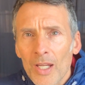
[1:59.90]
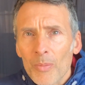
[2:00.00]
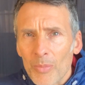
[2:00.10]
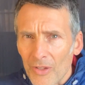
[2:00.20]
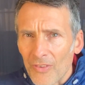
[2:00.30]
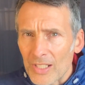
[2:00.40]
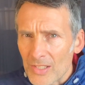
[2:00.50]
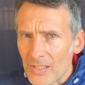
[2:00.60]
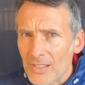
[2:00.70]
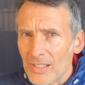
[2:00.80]
But if I
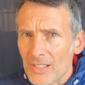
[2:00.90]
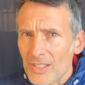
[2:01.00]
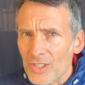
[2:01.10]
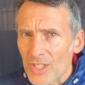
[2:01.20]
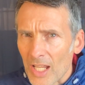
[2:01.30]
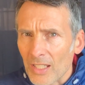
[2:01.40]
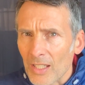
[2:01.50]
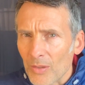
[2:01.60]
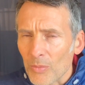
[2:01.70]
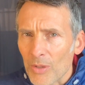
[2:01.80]
just check
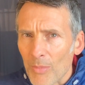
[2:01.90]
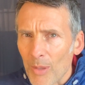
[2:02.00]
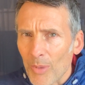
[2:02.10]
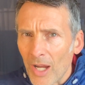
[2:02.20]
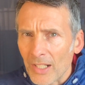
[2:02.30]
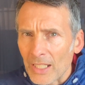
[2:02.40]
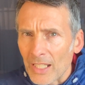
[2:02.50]
in with my body